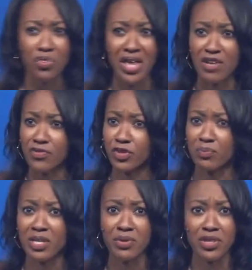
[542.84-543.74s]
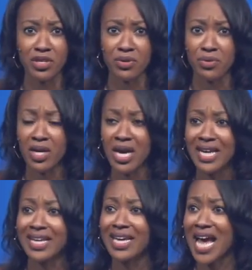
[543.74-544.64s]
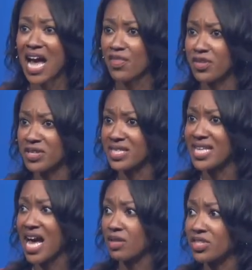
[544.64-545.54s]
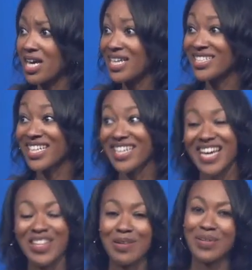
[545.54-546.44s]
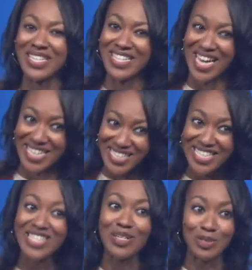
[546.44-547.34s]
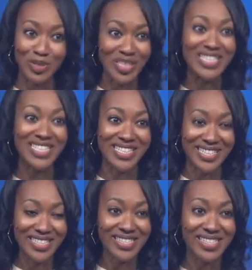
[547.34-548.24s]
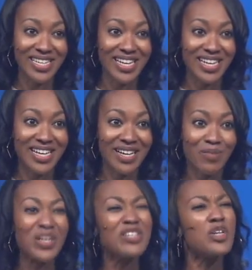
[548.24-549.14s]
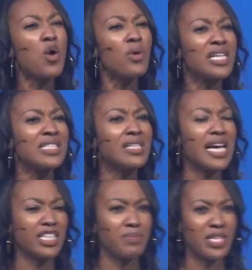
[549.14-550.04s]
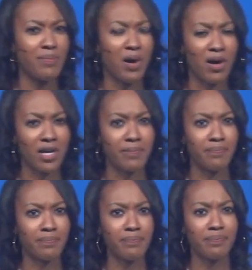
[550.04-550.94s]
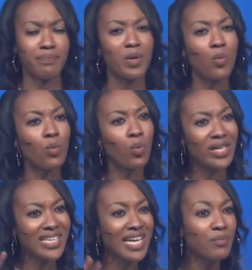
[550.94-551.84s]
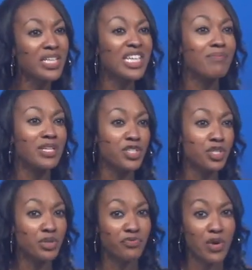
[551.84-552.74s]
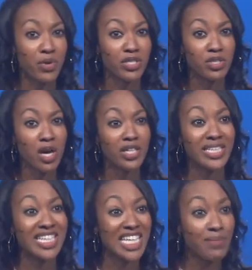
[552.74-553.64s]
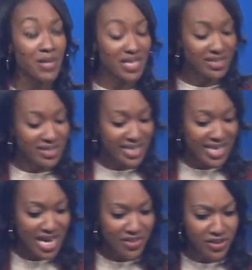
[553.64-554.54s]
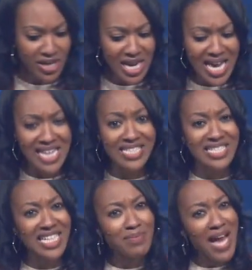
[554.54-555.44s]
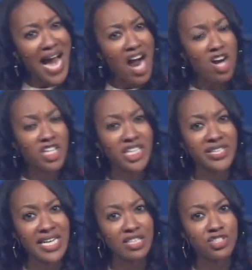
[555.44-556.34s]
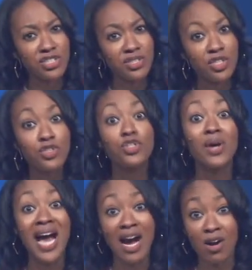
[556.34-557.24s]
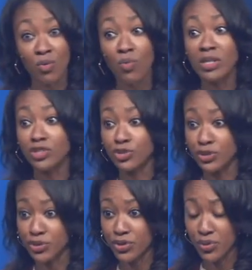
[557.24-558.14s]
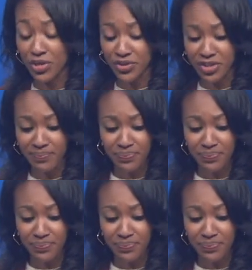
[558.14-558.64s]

thankful to be with you, gathered in this house together but nicely socially distanced. We know what it's like to be apart, but what can we commit to and focus on to keep us together and to keep our connection to our one true source?